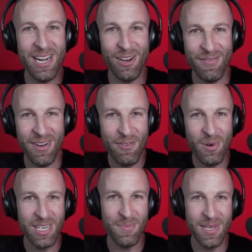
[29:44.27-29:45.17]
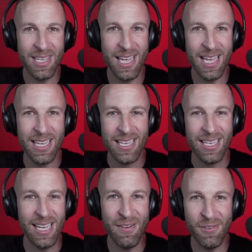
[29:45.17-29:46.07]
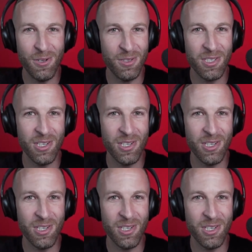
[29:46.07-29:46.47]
I've never wanted to be a influencer,